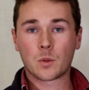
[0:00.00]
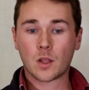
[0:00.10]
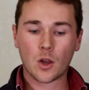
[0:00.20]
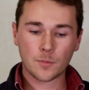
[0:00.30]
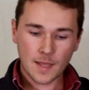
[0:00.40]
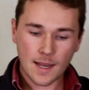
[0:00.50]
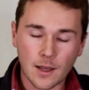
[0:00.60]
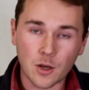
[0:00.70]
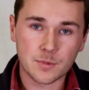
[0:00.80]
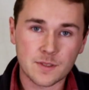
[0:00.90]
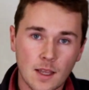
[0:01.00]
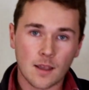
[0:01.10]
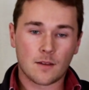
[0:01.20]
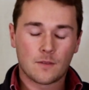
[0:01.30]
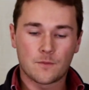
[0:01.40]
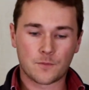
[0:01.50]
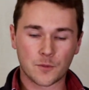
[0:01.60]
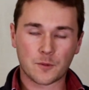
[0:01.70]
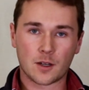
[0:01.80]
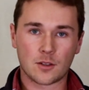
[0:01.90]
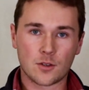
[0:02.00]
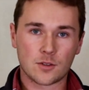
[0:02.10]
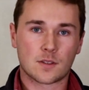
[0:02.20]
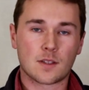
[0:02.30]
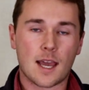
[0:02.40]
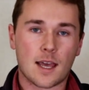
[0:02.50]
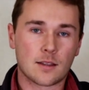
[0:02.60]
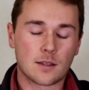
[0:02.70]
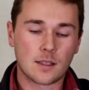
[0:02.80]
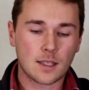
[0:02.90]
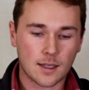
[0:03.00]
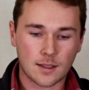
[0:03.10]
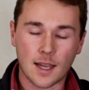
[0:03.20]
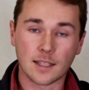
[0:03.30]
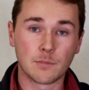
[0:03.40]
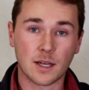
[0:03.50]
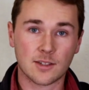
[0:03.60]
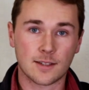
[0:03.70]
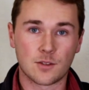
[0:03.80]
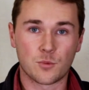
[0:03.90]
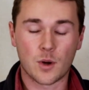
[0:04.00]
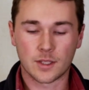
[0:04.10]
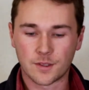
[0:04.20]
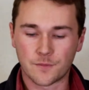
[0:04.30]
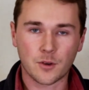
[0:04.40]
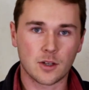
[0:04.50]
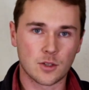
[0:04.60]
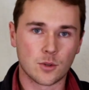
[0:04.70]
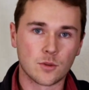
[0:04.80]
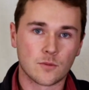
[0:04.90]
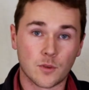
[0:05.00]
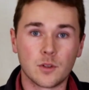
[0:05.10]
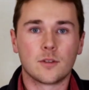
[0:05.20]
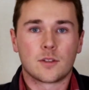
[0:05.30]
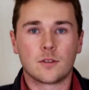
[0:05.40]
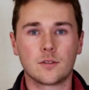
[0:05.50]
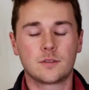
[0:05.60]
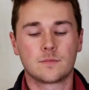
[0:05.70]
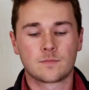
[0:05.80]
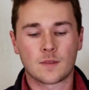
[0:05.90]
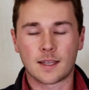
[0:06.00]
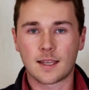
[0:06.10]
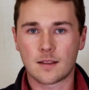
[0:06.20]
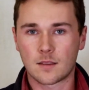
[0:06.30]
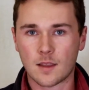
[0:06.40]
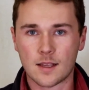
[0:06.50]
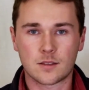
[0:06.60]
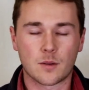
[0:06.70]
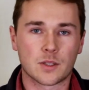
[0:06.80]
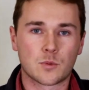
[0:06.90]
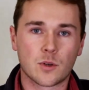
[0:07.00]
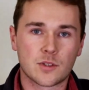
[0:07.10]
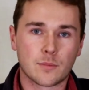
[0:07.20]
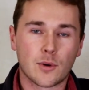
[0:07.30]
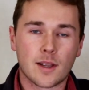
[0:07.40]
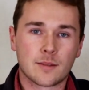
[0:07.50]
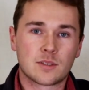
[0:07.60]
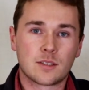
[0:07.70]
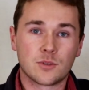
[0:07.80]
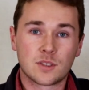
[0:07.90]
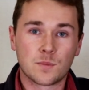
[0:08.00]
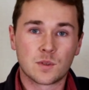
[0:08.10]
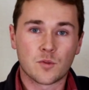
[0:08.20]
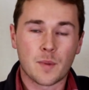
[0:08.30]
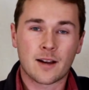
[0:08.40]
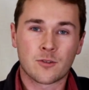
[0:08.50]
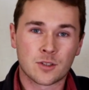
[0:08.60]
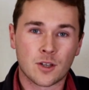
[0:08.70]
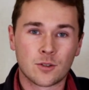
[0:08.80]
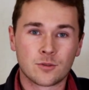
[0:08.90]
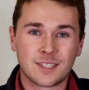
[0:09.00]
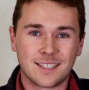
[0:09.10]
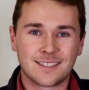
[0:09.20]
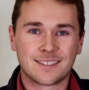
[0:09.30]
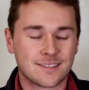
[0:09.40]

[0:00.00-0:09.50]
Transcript: Well, I hope that helps. Feel free to use the calculator as much as you want. It's a free tool for you to use. Again, thanks so much for watching. My name's Teal Simmons from Agresol. Cheers.